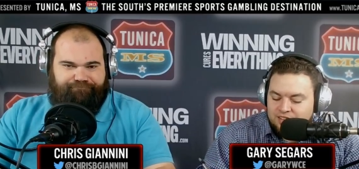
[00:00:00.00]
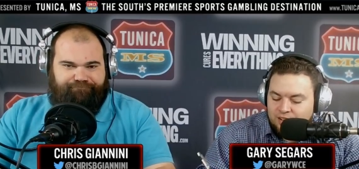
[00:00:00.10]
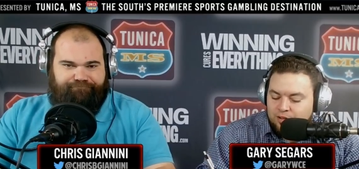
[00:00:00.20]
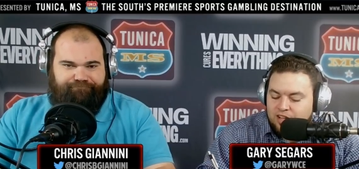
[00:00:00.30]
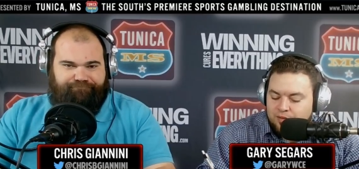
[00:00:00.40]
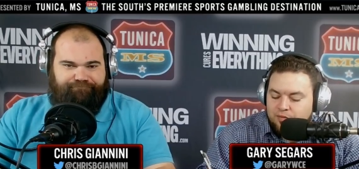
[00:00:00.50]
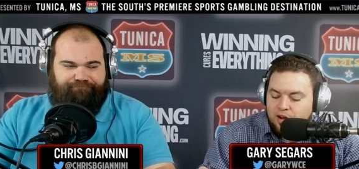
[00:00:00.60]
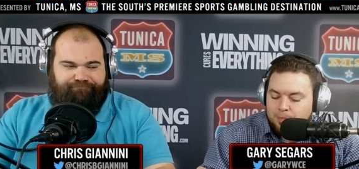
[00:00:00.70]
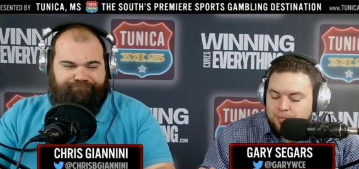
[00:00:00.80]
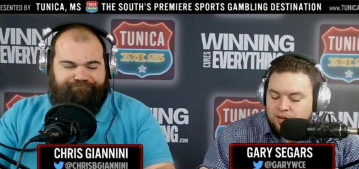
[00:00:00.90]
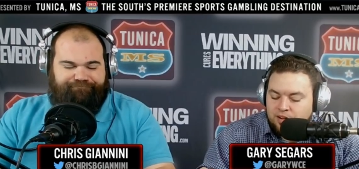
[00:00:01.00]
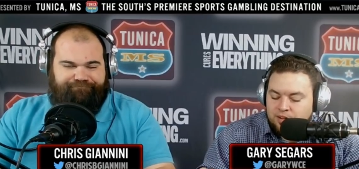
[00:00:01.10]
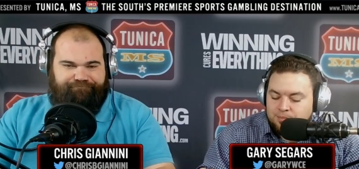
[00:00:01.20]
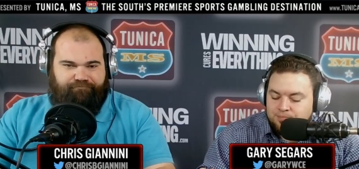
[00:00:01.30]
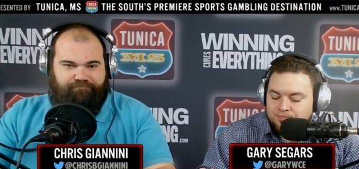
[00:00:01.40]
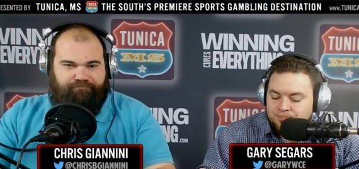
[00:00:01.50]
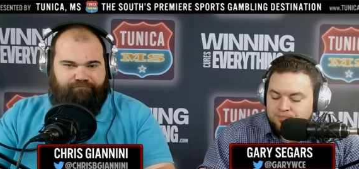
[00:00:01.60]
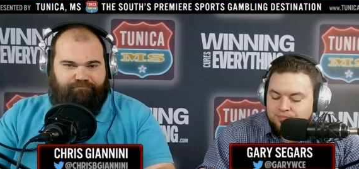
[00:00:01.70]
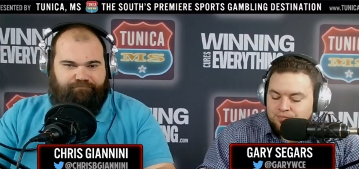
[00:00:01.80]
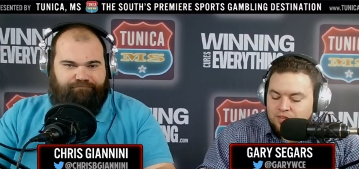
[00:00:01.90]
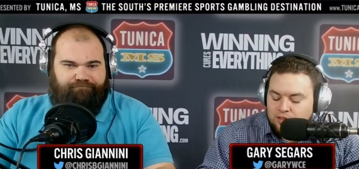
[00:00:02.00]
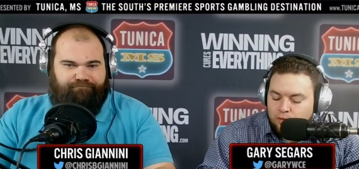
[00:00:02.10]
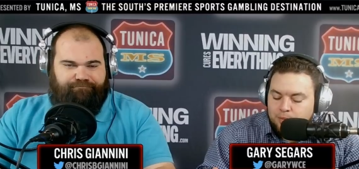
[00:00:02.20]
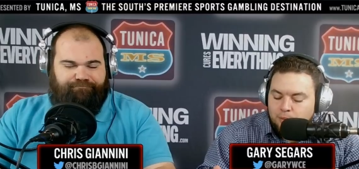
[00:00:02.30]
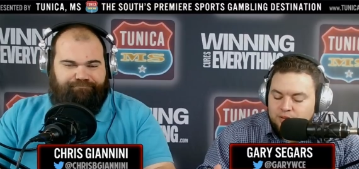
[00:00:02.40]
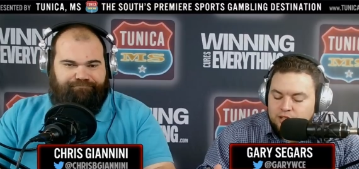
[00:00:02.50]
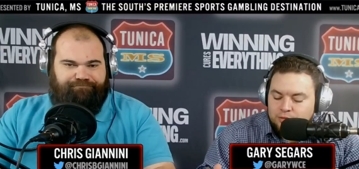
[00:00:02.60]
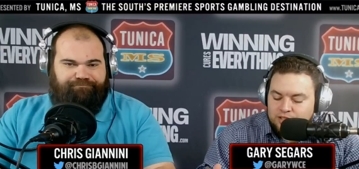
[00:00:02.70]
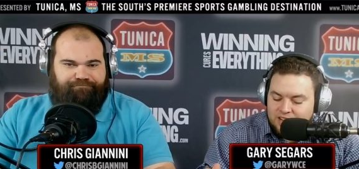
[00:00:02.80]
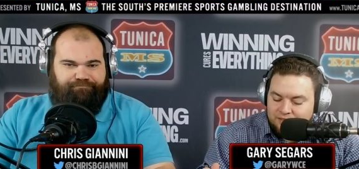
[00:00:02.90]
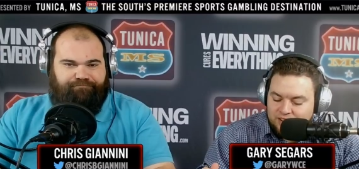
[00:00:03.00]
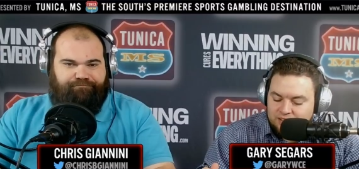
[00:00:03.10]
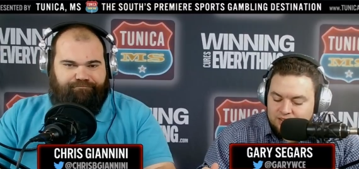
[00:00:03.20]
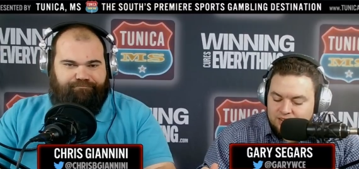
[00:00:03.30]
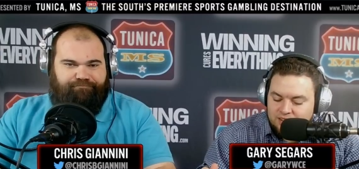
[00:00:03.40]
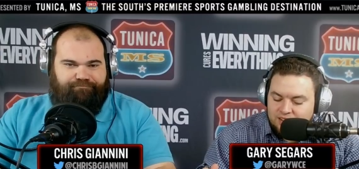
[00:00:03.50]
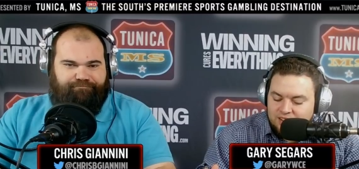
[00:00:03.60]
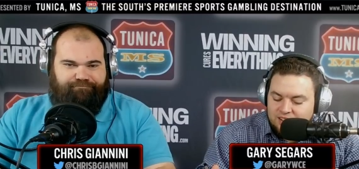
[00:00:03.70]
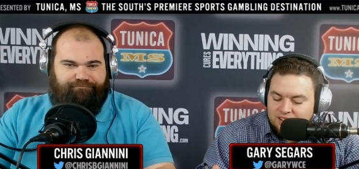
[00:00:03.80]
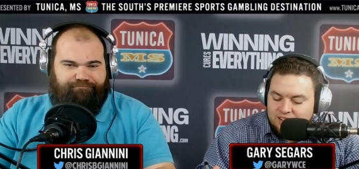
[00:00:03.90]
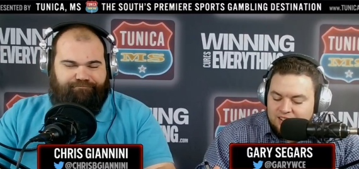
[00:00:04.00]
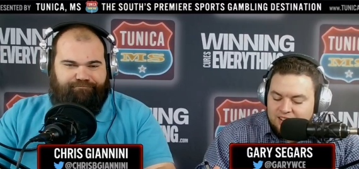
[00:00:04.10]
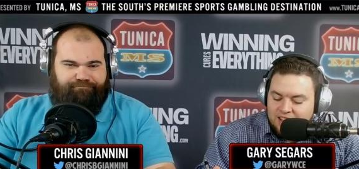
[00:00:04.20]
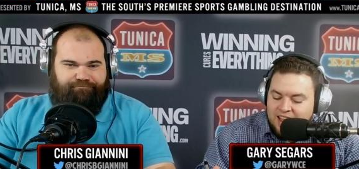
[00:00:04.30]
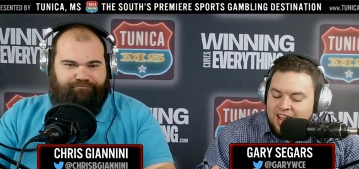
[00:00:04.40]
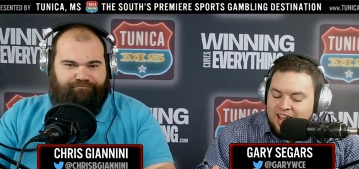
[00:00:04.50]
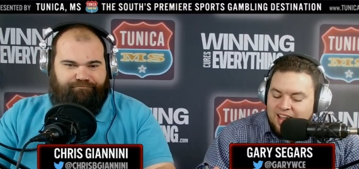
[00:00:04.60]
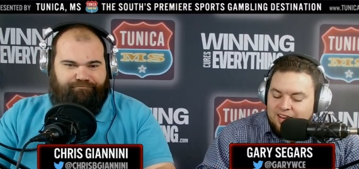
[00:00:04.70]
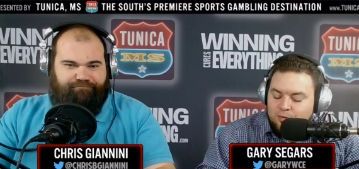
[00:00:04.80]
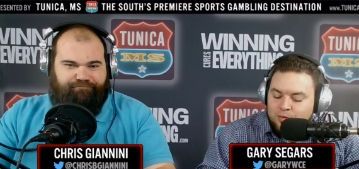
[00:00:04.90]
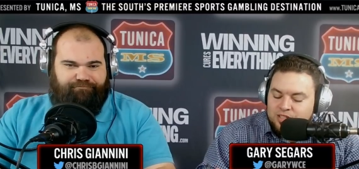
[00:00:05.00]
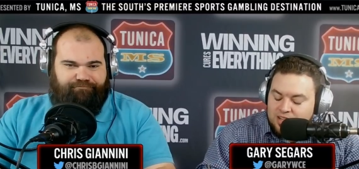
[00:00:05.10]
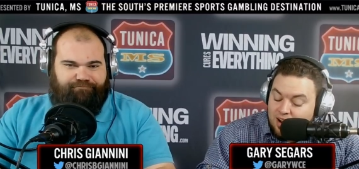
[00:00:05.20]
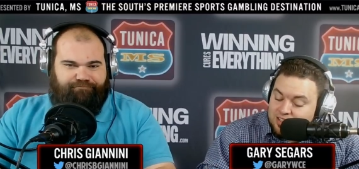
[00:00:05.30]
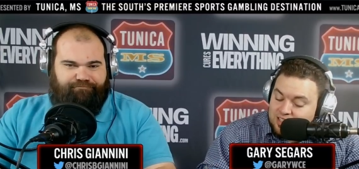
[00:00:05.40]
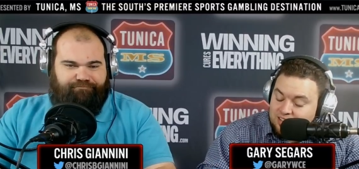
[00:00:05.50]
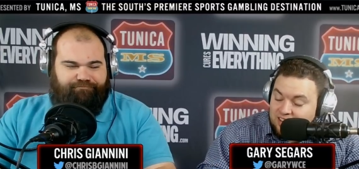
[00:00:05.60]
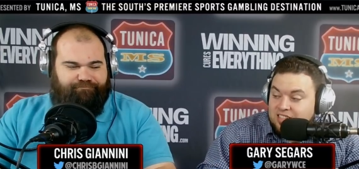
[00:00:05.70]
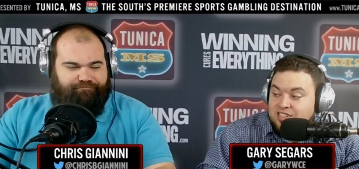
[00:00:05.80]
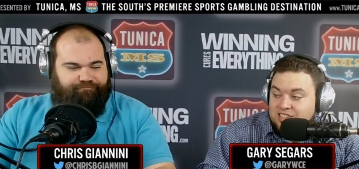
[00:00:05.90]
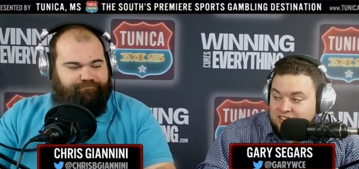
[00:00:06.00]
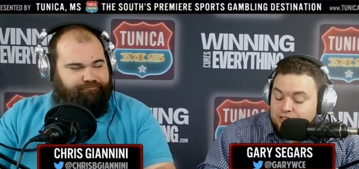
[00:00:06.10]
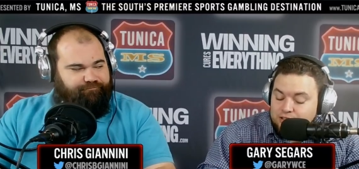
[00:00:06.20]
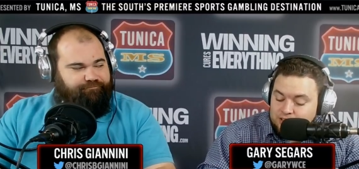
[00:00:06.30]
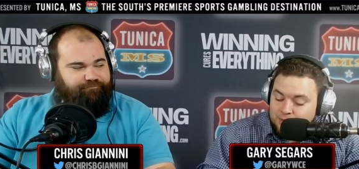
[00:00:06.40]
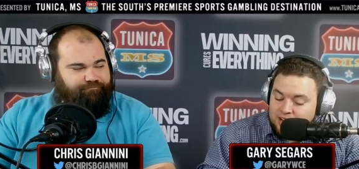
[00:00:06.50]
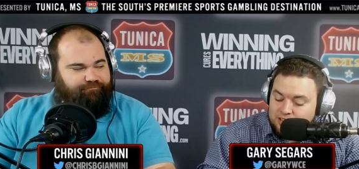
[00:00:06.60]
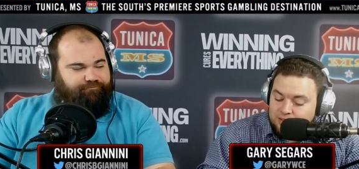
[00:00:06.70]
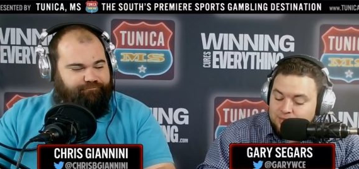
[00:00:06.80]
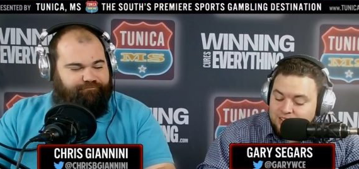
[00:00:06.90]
Speaker 1: They only give up um, 3.27 and Wisconsin, like this is an interesting matchup.